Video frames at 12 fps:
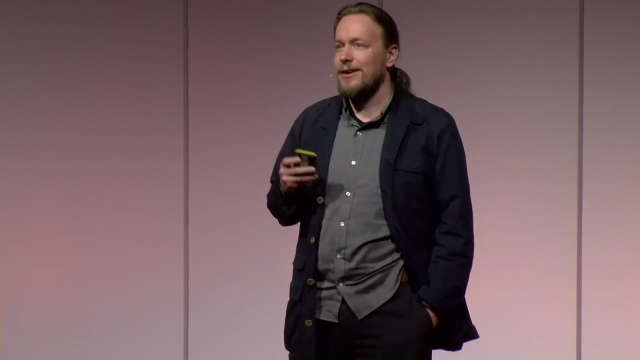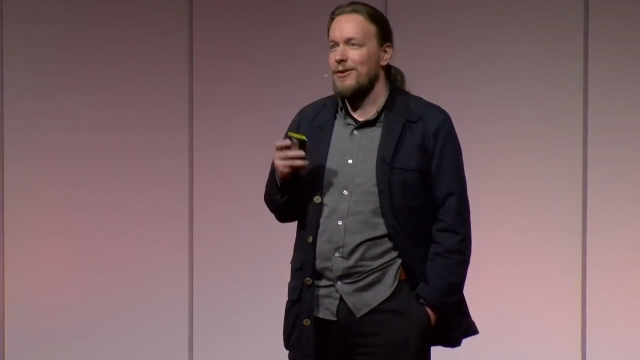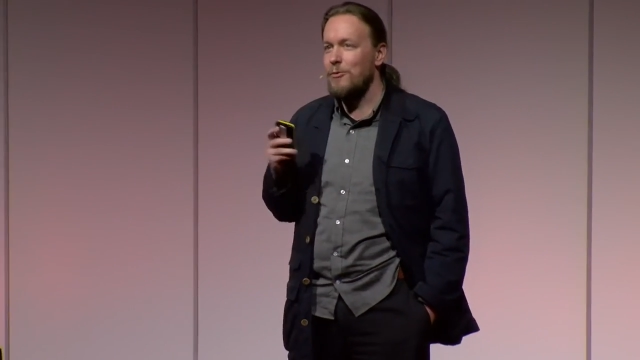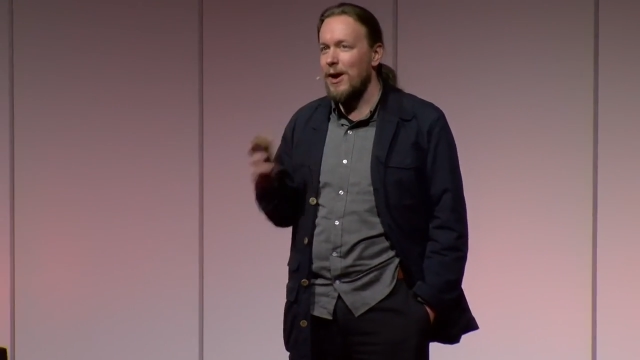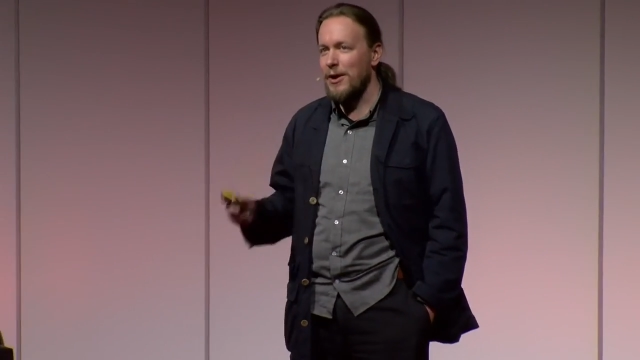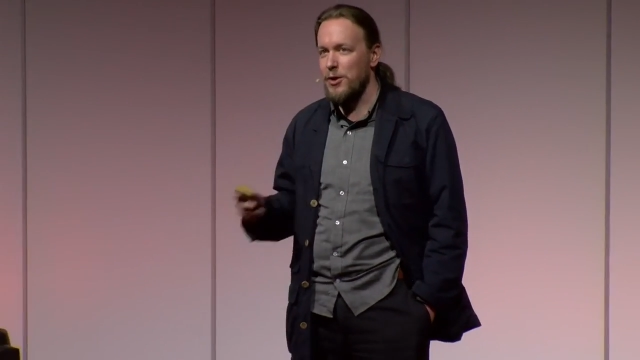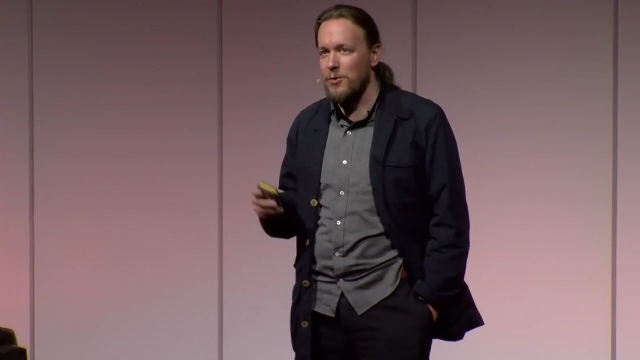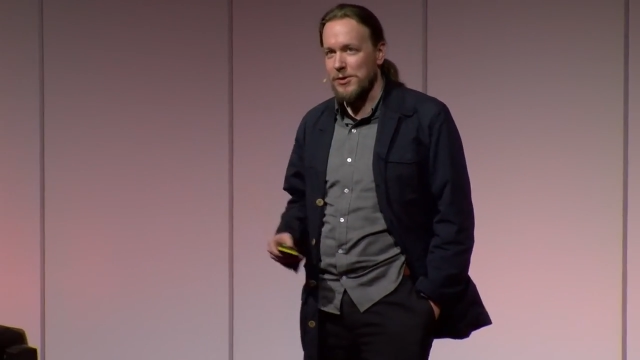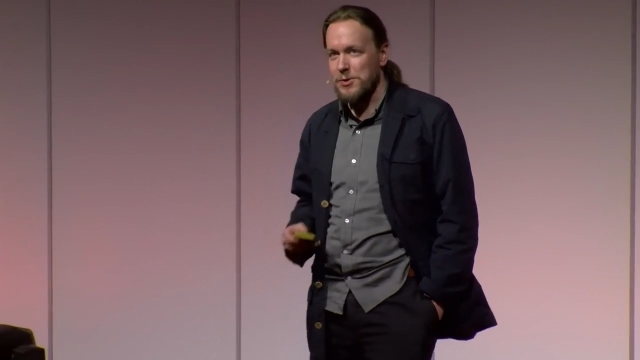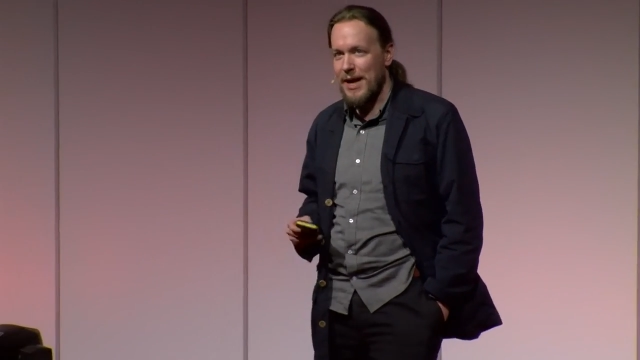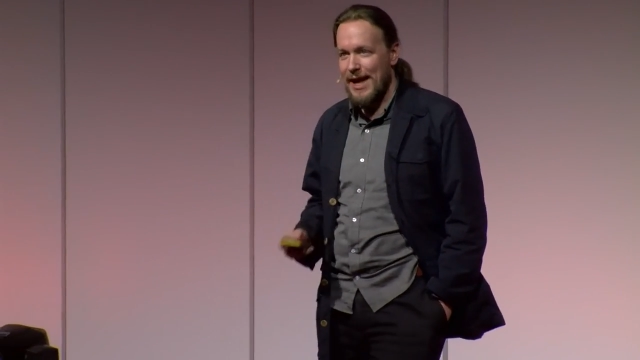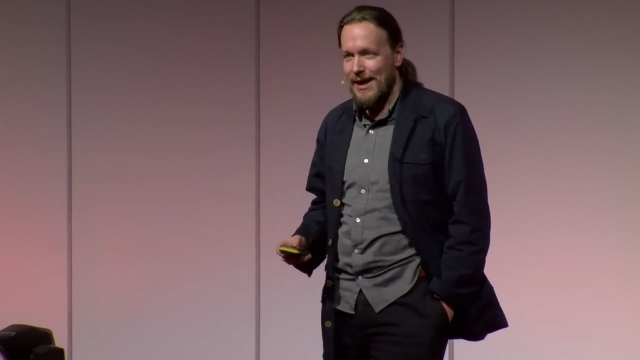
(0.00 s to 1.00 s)
why do you want
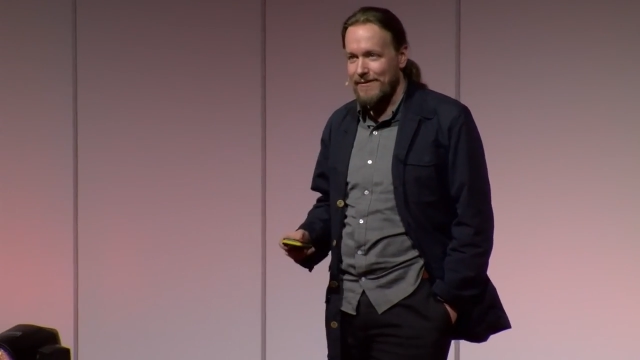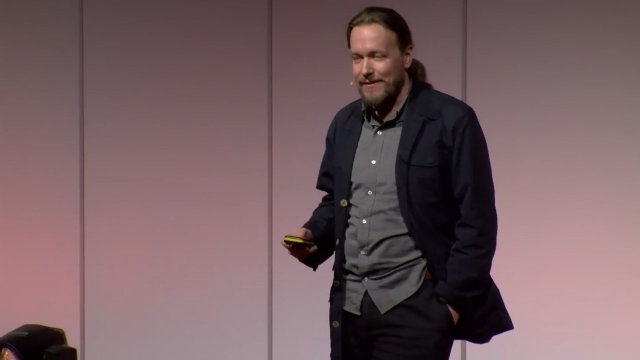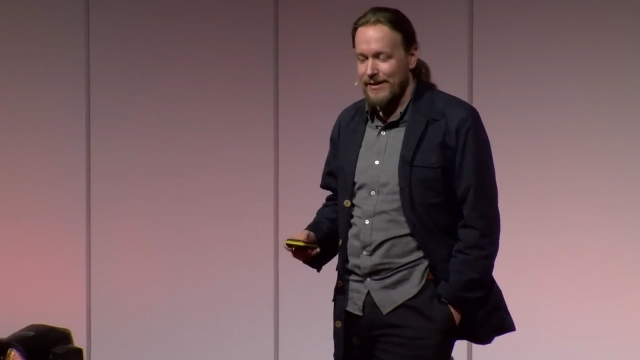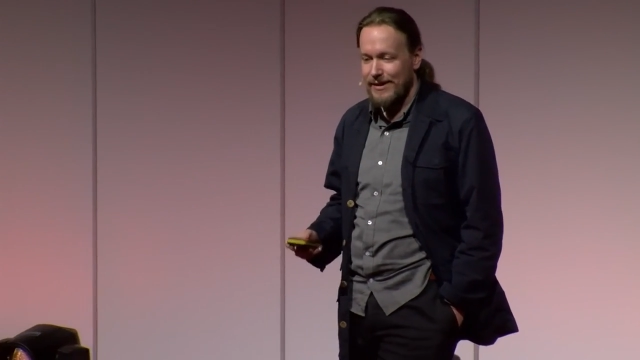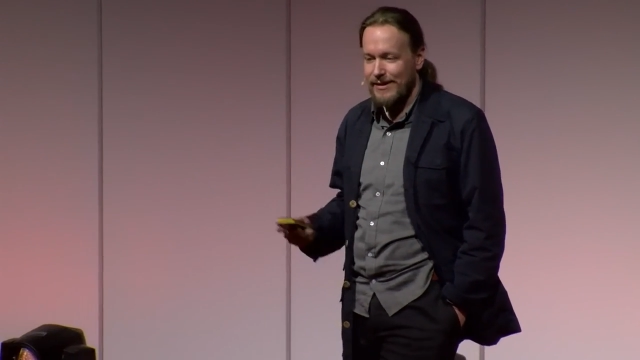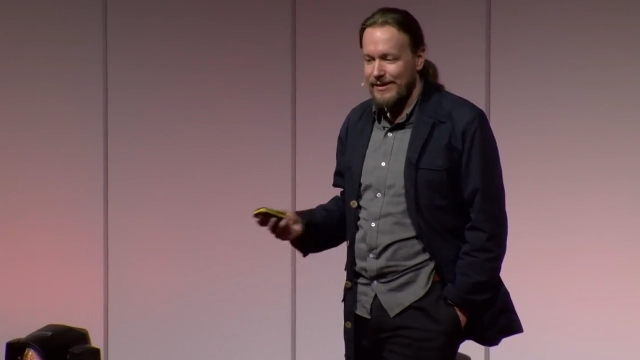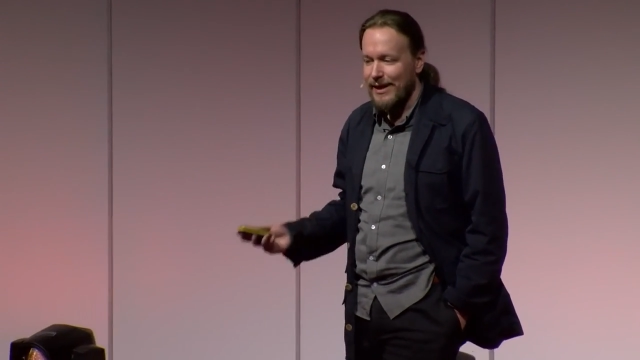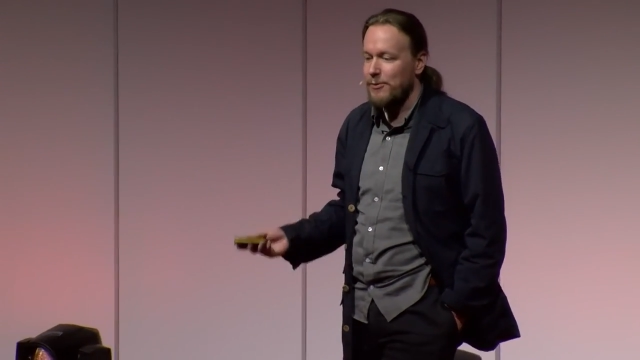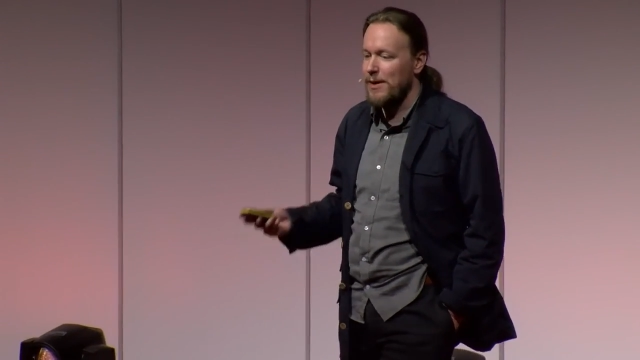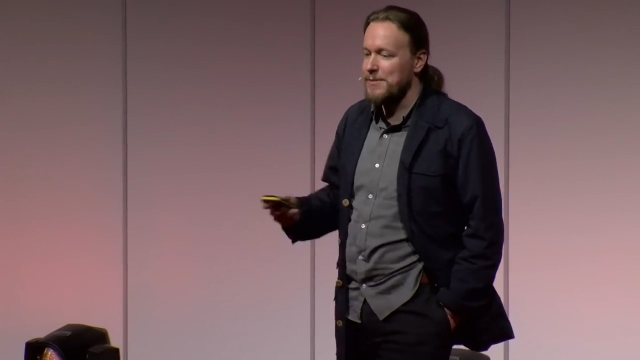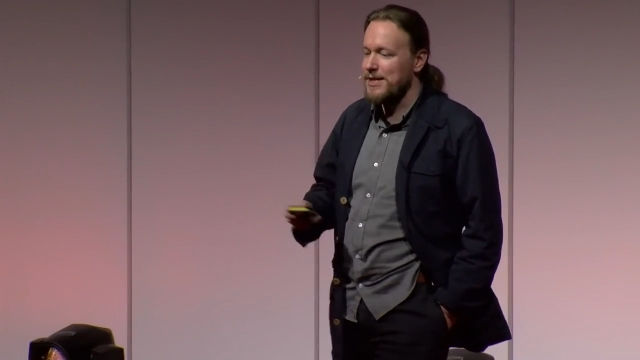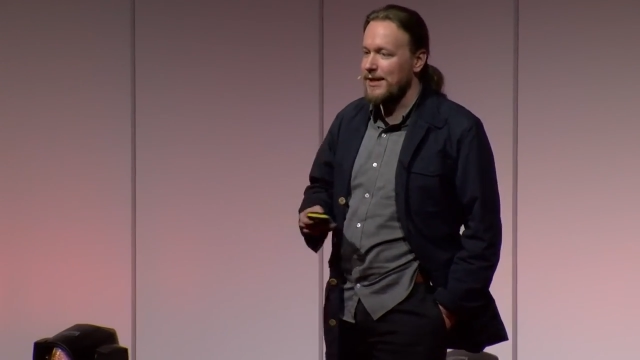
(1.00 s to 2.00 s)
to have that
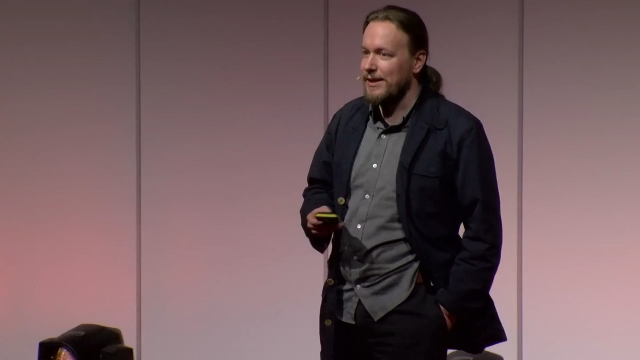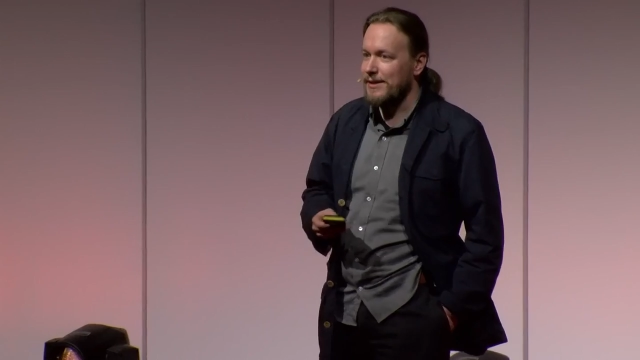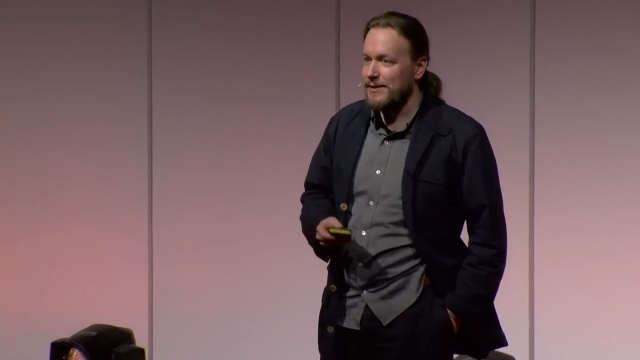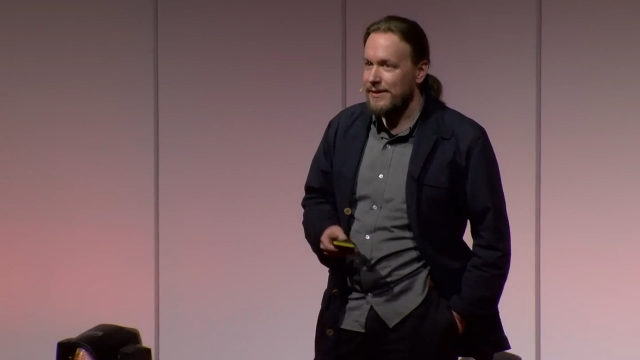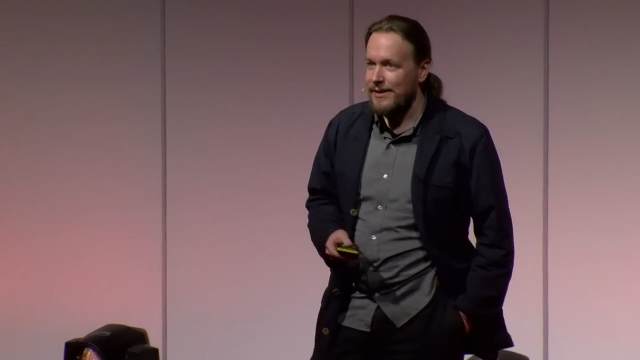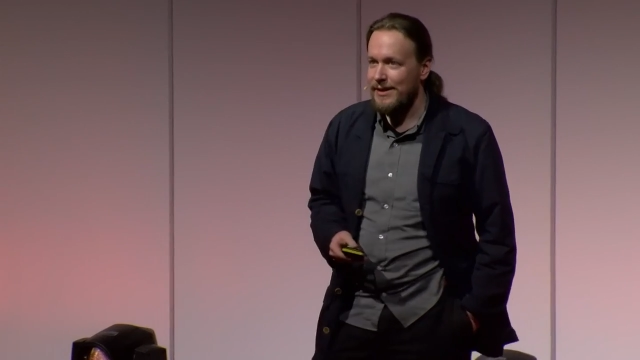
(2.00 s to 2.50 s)
website?